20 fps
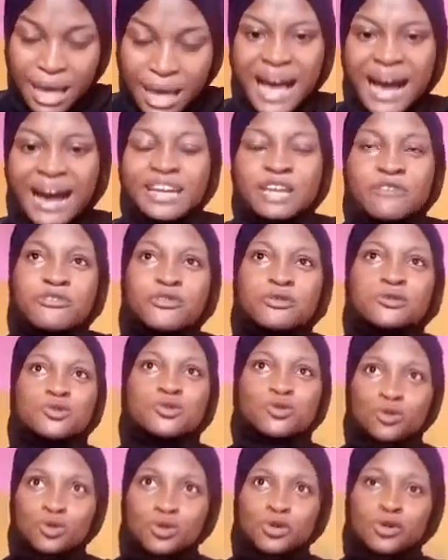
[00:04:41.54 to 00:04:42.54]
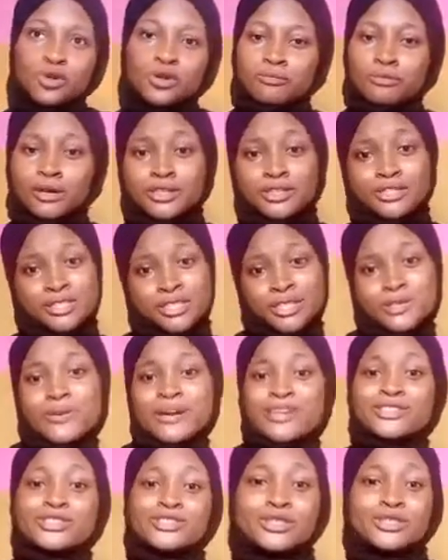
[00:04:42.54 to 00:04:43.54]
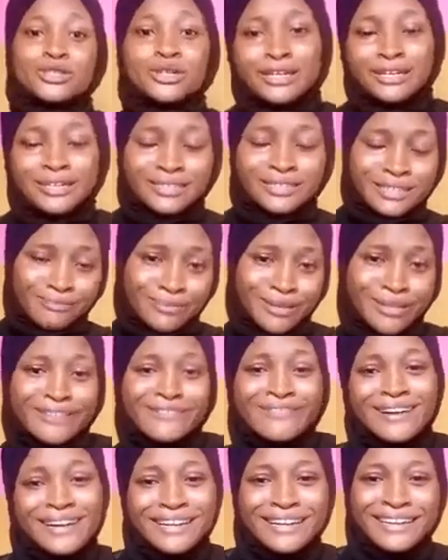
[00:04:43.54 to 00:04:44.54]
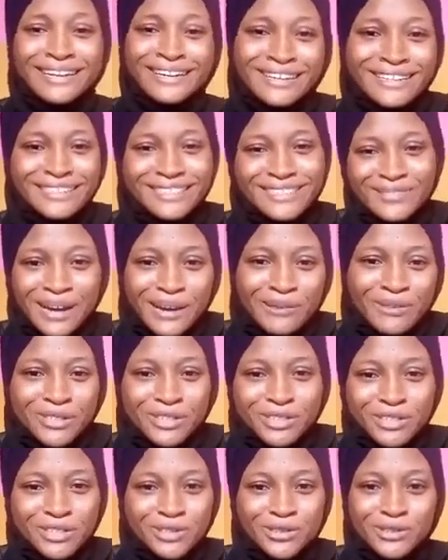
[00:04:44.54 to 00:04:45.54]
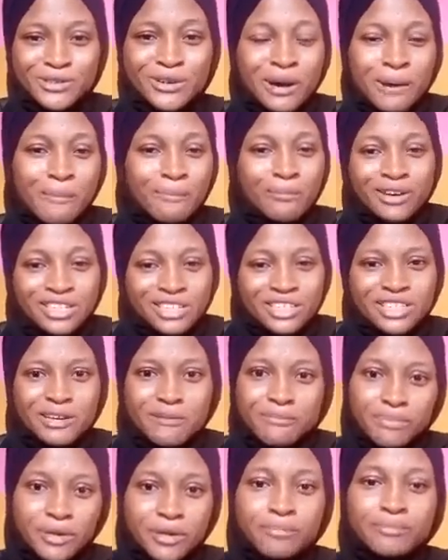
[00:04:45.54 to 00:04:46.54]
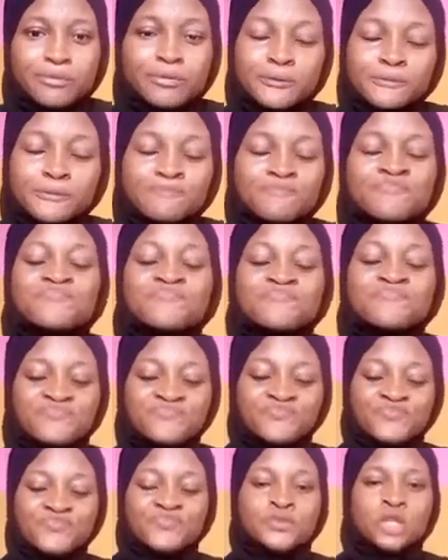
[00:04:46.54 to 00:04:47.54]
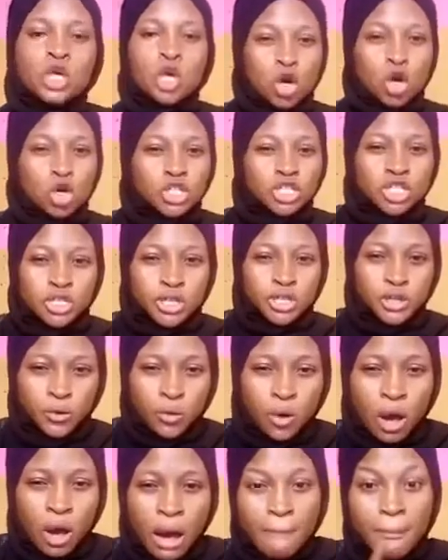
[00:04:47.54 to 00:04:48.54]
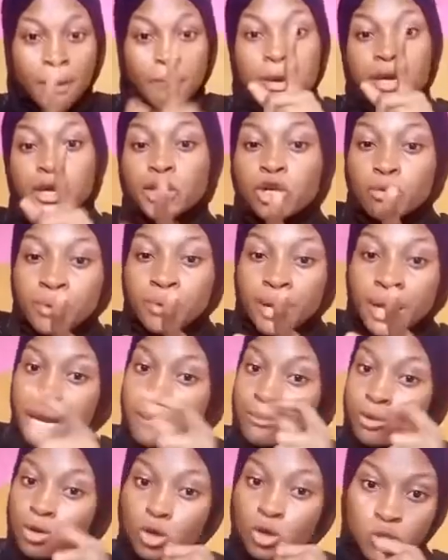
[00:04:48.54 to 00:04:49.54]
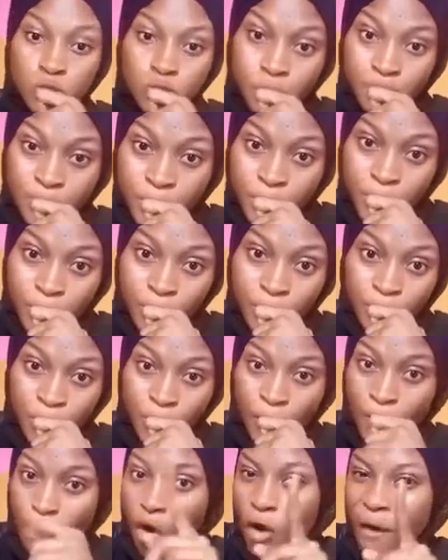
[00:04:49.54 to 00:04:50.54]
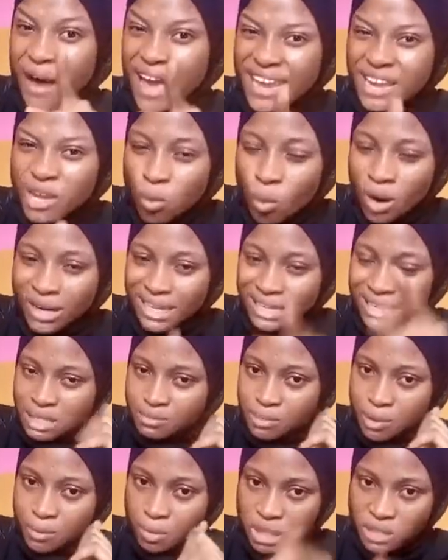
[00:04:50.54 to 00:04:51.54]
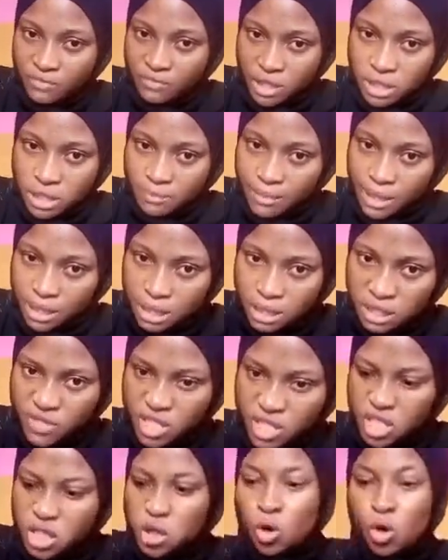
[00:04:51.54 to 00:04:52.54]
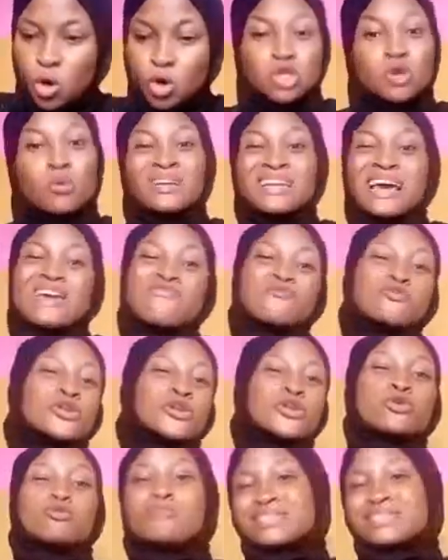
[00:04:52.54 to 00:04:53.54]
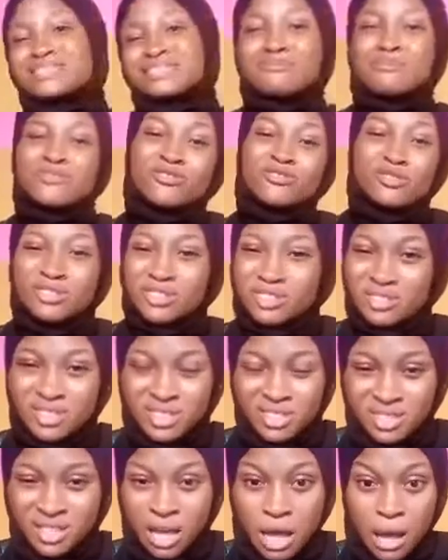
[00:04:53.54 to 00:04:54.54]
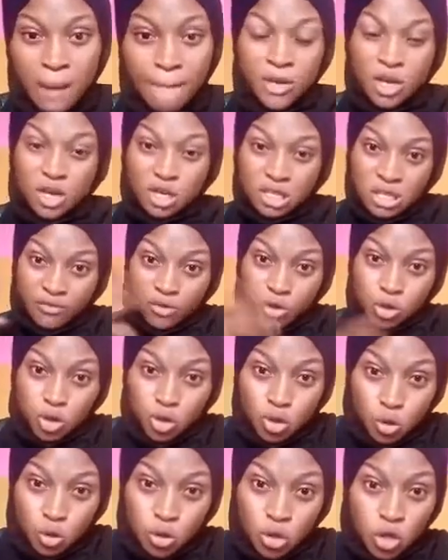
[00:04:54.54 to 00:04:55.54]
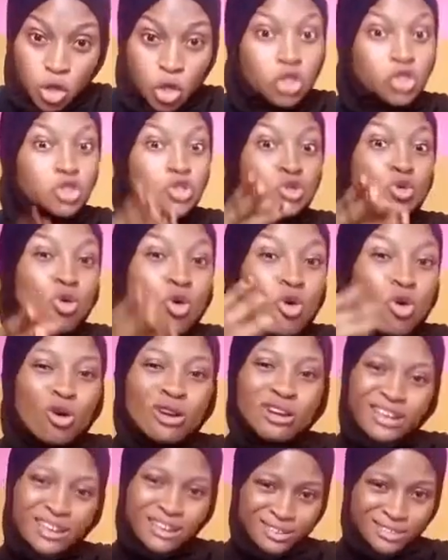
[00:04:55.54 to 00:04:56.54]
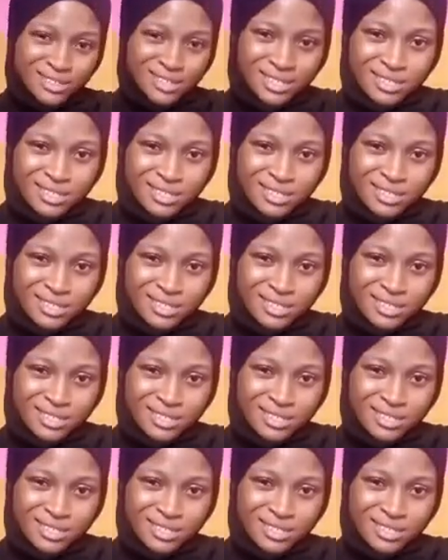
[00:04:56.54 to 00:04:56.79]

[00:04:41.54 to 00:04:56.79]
And if you do know, but you still enjoy it, I mean, why not? Why won't you body shame people? Continue. But make you no bring them close to me or anyone that has been motivated by this video or someone that even knew better before this. Because if you do, you go collect.